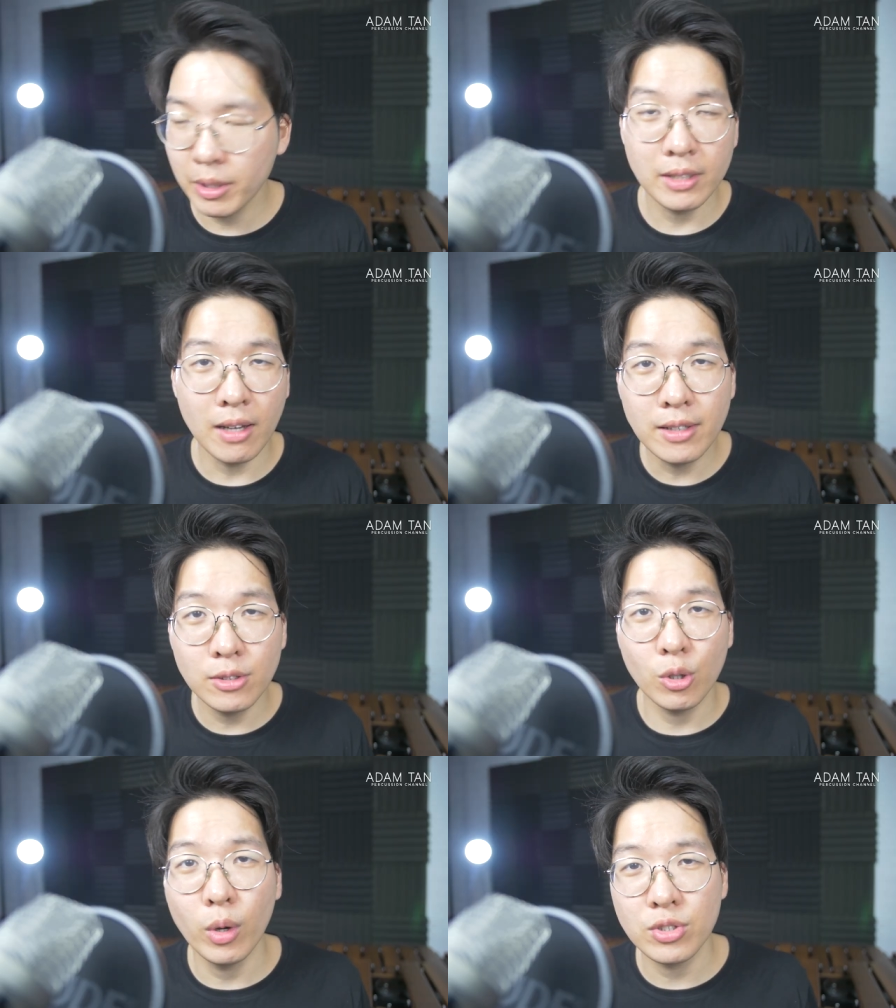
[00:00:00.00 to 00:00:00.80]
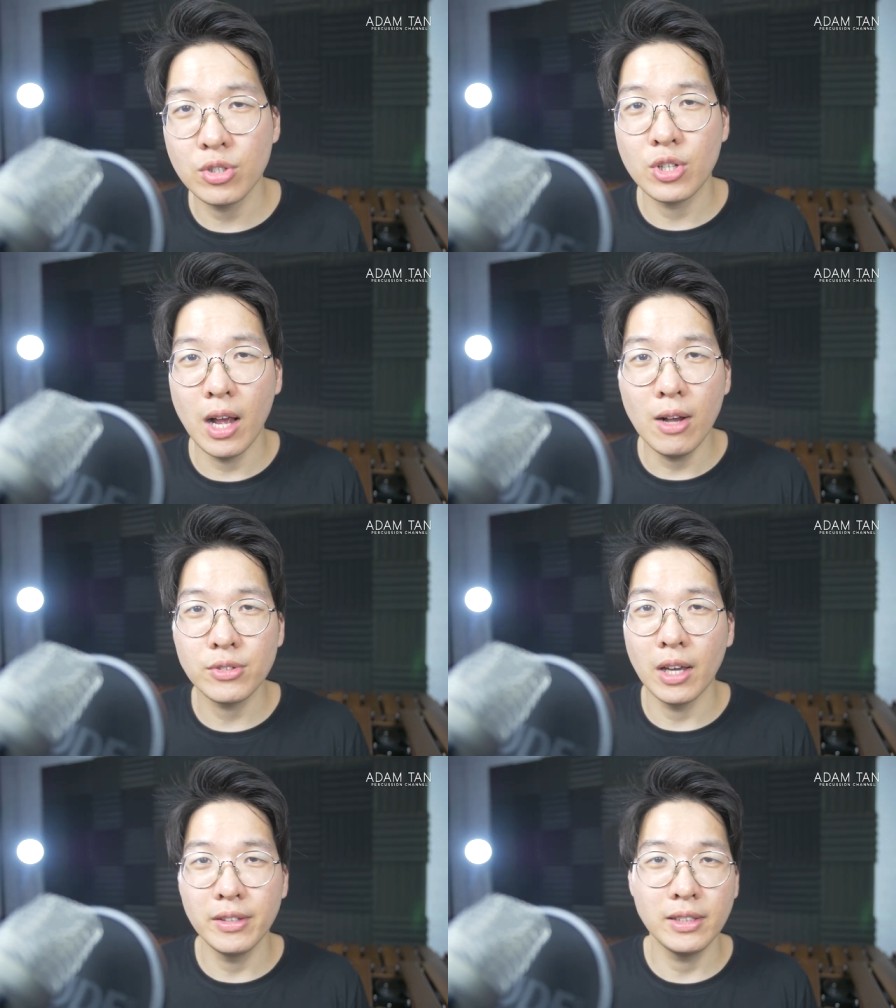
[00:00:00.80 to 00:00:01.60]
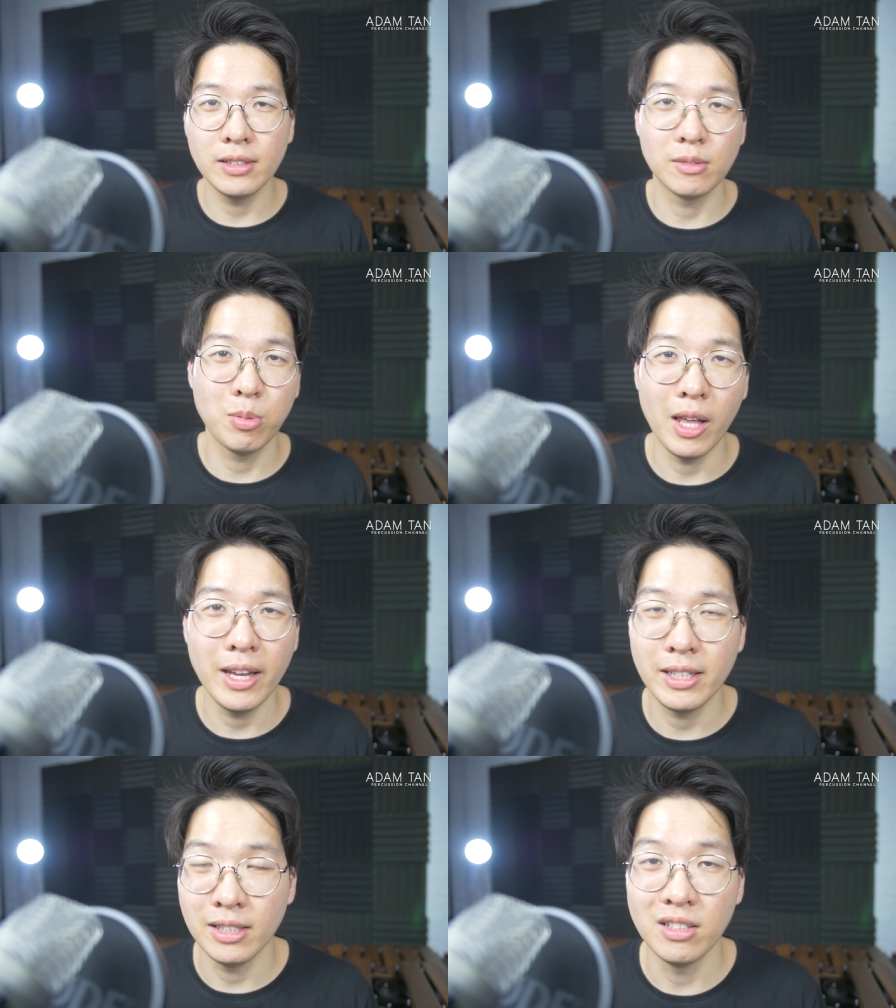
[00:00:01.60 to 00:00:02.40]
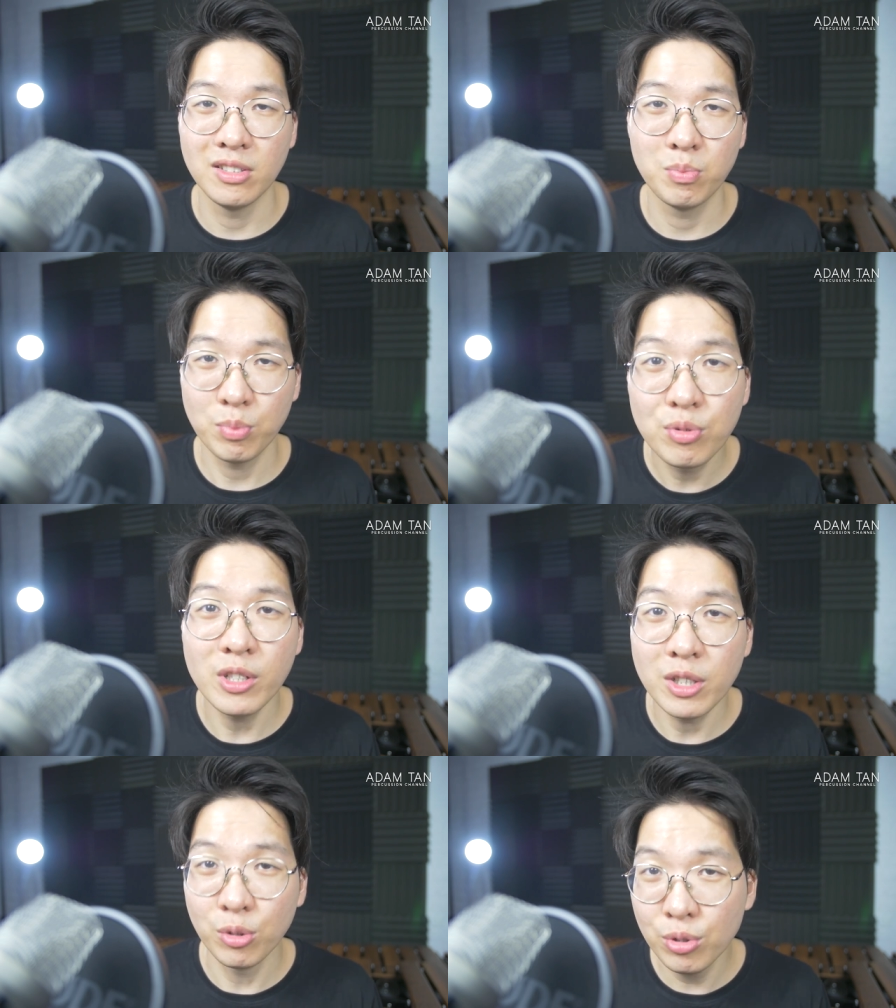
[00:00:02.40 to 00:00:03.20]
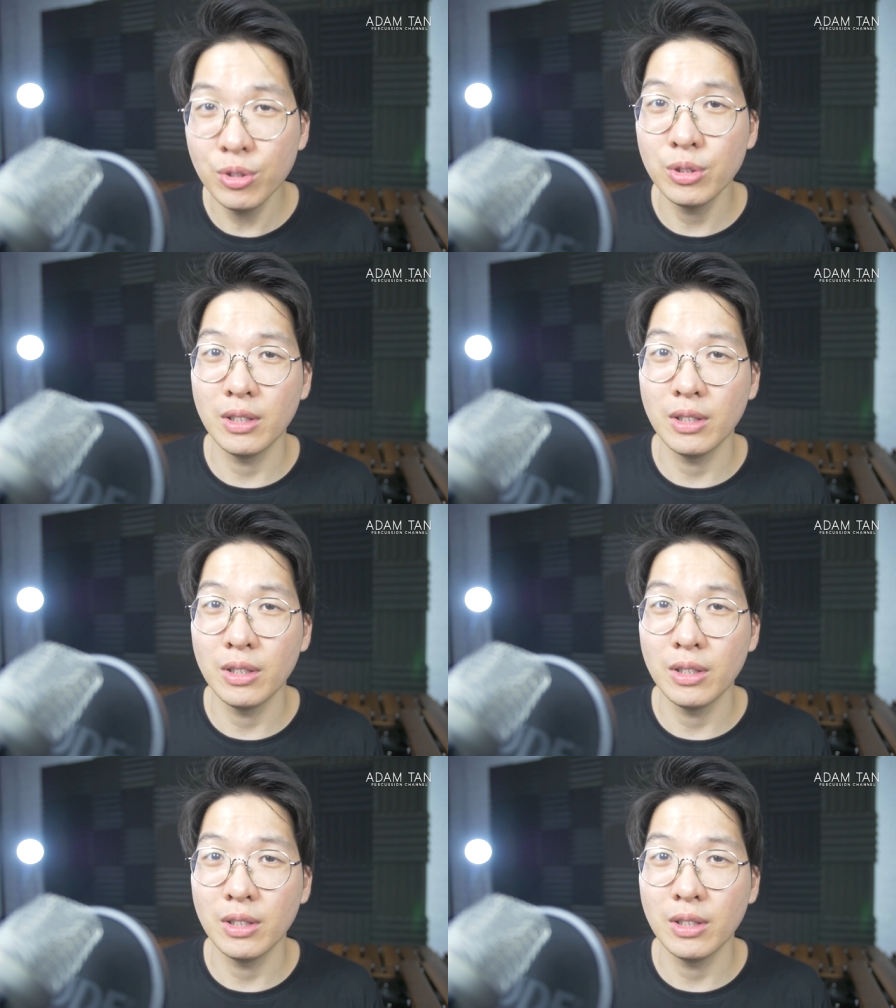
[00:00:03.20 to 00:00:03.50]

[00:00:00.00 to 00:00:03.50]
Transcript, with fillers: But yeah, to answer your question, Charles, I think his playing is pretty good.